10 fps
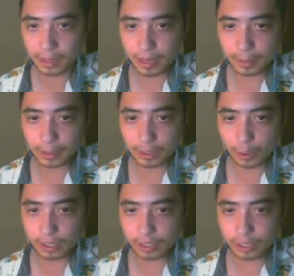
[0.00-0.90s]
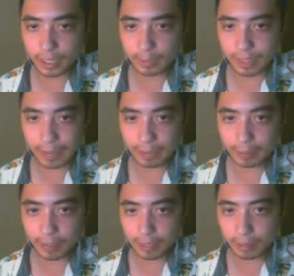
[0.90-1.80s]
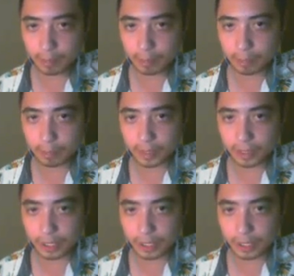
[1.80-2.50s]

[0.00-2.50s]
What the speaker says: I mean, Nork is gonna keep zapping me, but